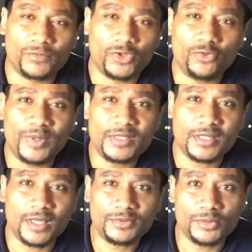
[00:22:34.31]
you've been
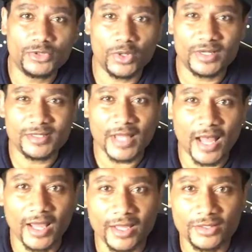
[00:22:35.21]
seeing some sort of
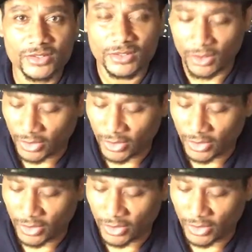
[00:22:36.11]
signs